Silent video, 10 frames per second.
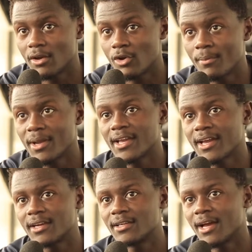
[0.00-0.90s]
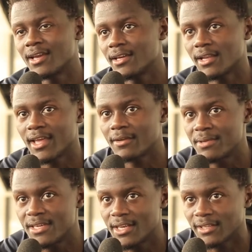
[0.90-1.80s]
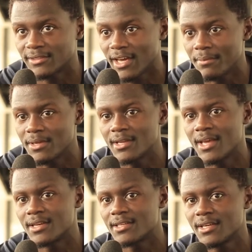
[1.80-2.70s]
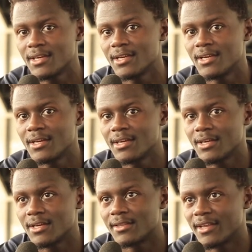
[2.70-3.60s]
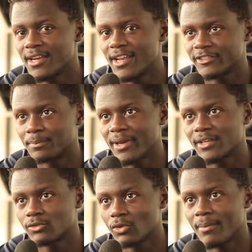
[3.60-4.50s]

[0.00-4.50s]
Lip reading: normally I hear like beginners come in and they really expect so